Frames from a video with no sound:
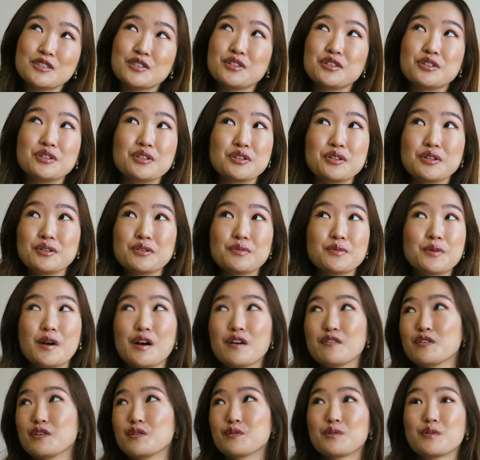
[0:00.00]
to
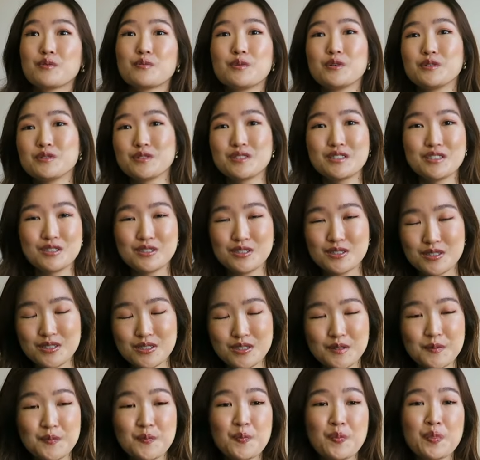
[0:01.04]
whatever we wanted
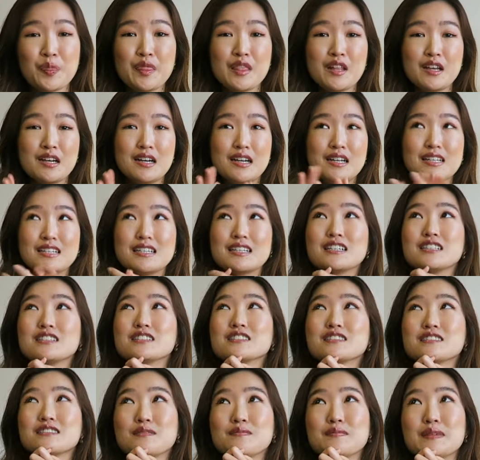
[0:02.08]
to. It's
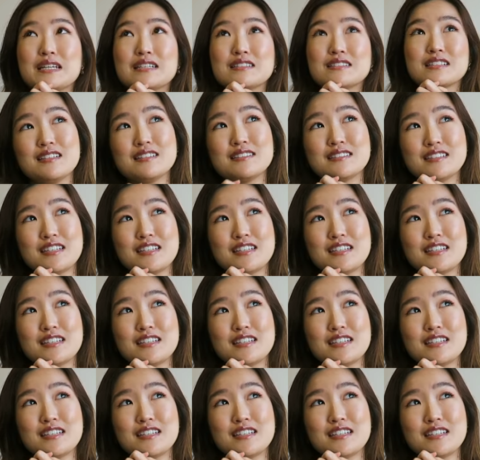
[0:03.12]
just amazing.